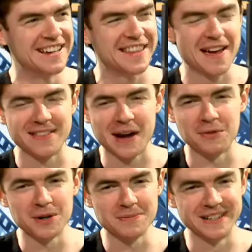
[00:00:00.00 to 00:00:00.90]
that, that,
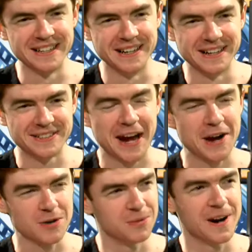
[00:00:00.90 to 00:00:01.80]
would have been a
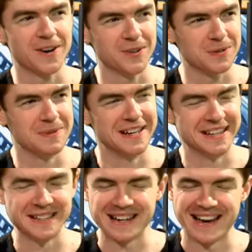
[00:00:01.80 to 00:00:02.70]
terrible error to make.
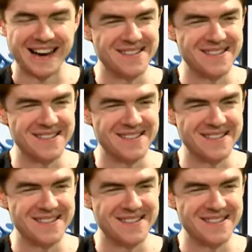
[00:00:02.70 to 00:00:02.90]
Yes, it um,